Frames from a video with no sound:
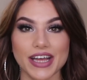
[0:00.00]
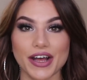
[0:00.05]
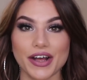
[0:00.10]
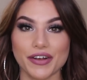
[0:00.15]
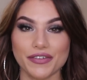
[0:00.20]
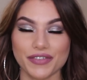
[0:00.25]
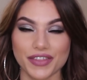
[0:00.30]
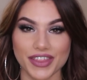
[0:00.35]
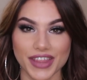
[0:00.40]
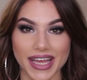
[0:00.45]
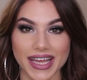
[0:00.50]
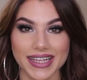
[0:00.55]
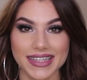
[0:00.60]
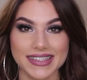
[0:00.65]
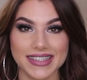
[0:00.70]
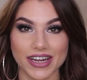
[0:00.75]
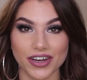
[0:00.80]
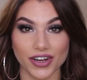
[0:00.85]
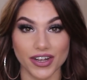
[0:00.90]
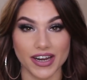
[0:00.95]
of
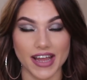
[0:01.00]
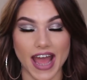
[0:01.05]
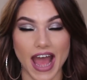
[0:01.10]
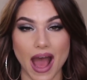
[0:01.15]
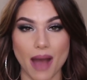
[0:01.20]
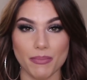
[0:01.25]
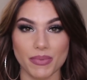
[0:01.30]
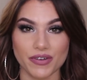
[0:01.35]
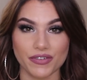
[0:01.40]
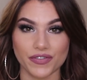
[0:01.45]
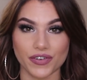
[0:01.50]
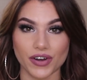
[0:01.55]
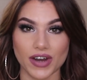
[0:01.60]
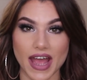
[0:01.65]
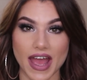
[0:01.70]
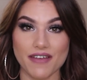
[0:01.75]
things that are gonna happen for